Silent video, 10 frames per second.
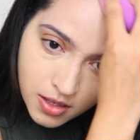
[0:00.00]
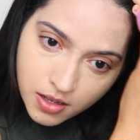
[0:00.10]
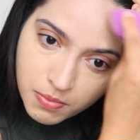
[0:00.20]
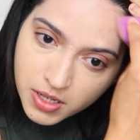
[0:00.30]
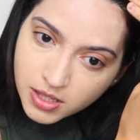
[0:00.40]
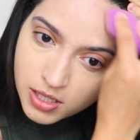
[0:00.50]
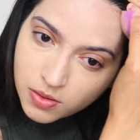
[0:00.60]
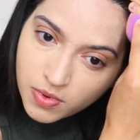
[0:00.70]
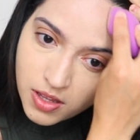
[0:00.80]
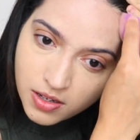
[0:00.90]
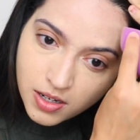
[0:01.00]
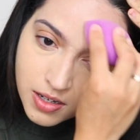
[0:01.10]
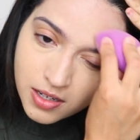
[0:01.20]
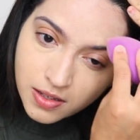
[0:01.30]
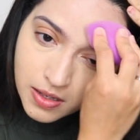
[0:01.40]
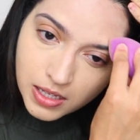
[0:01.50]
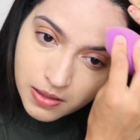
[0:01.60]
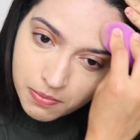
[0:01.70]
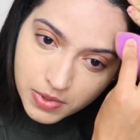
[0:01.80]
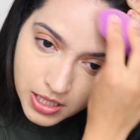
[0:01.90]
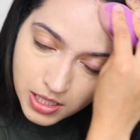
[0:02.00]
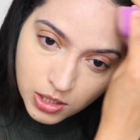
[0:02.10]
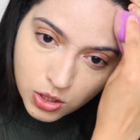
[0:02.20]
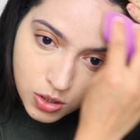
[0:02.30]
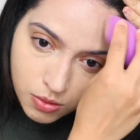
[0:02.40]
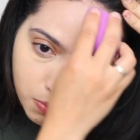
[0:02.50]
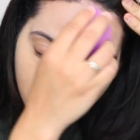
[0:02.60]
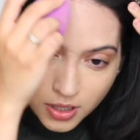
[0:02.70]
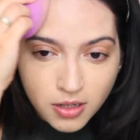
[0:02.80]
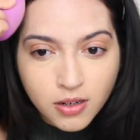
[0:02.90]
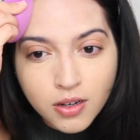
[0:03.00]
about this weather. But is super,